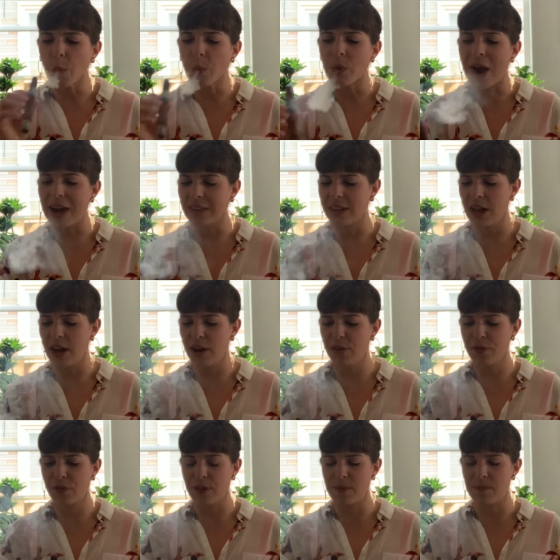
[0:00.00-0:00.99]
I
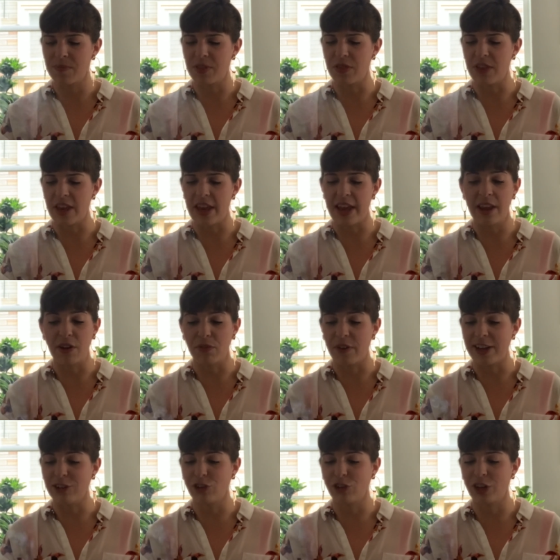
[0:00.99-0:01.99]
love the
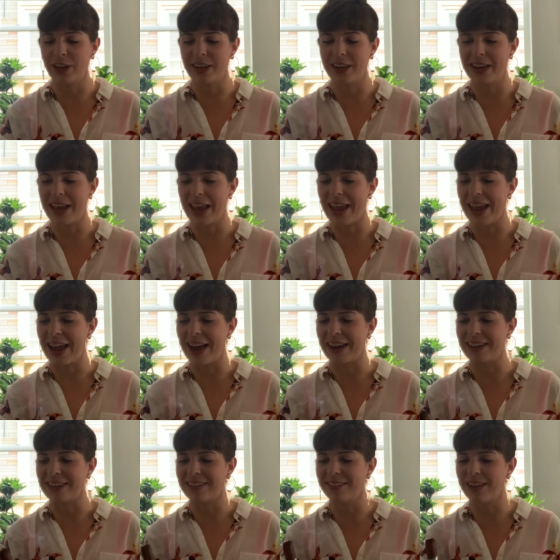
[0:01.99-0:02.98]
innovation
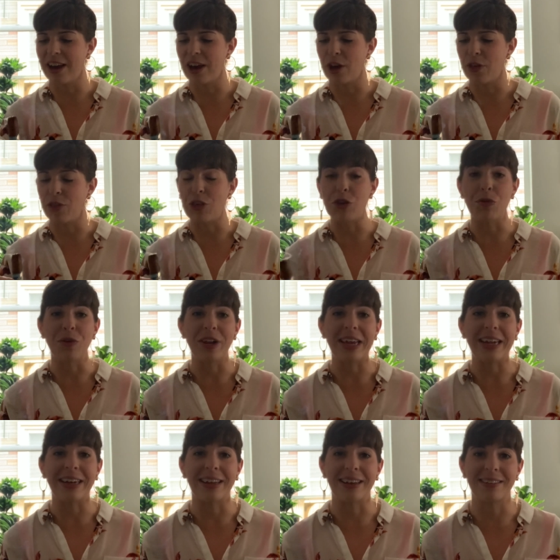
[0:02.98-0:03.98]
and the
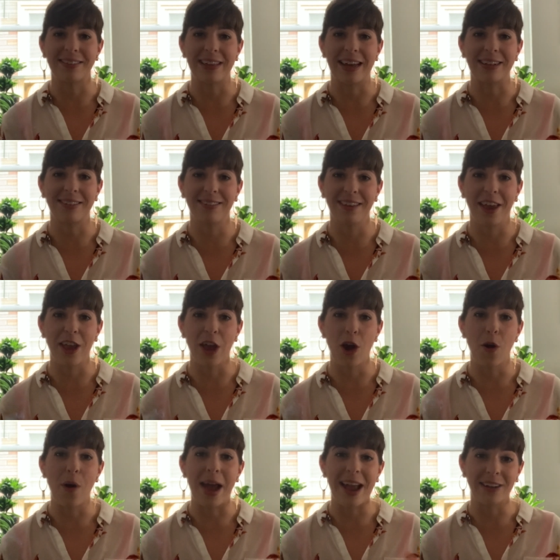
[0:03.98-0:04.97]
uniqueness that
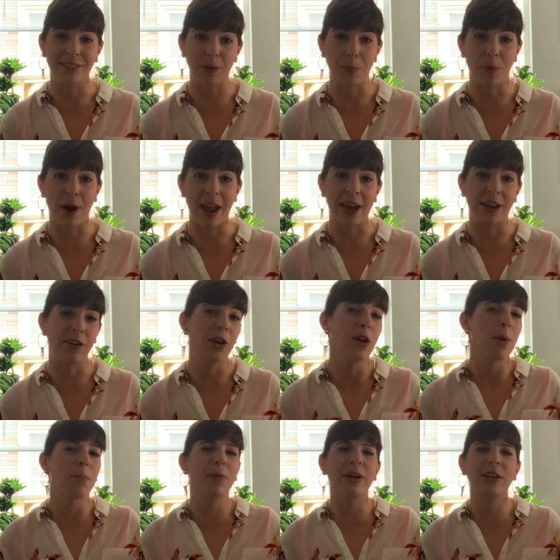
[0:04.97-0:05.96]
CAO as a brand
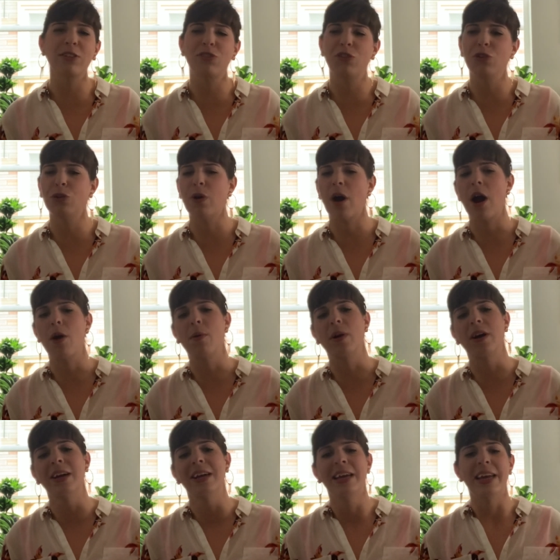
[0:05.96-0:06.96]
brings to
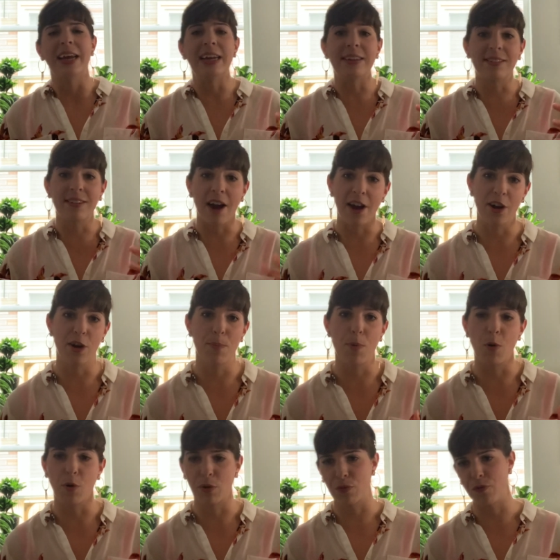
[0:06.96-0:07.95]
our entire
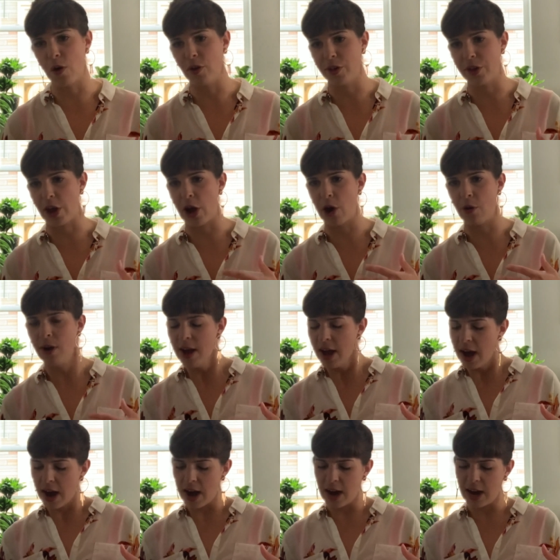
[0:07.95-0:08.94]
portfolio.
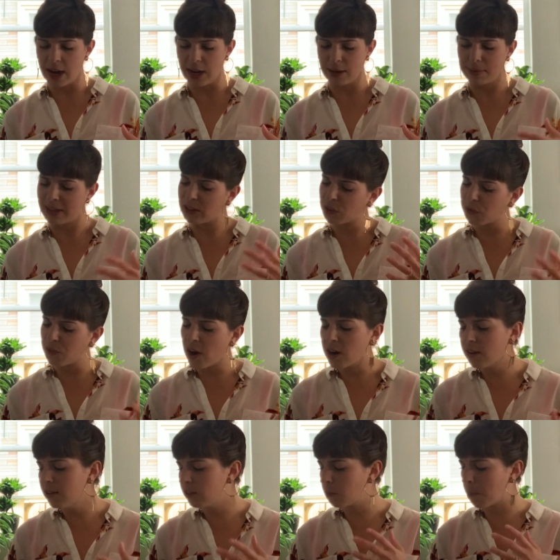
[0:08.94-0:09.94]
As
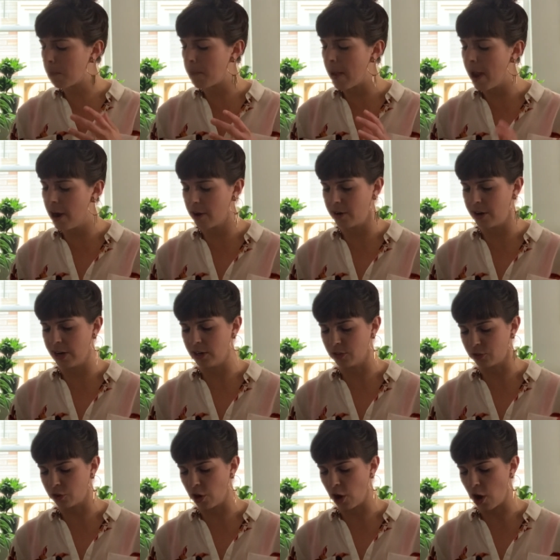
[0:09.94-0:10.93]
far as
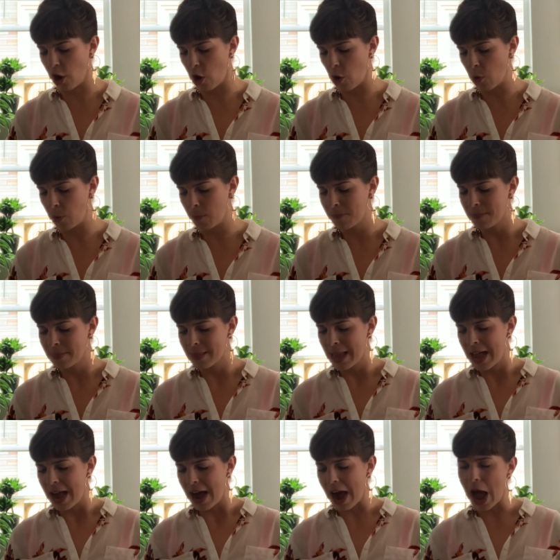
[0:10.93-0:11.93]
pairings go,
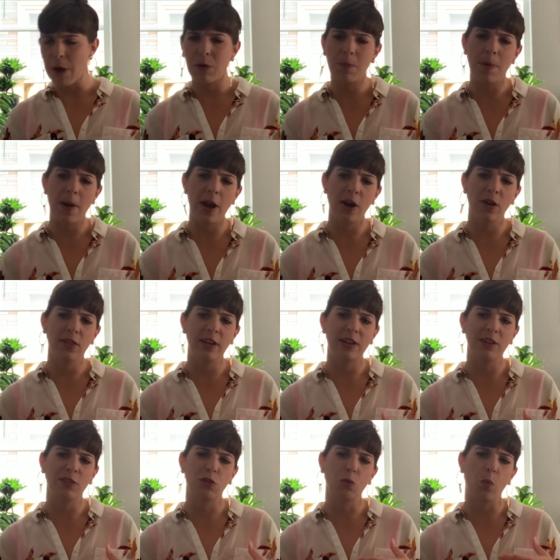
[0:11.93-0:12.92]
I would pair
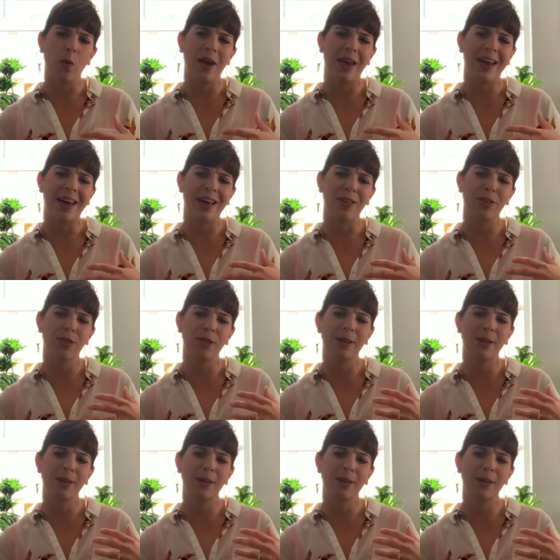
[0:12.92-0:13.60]
this with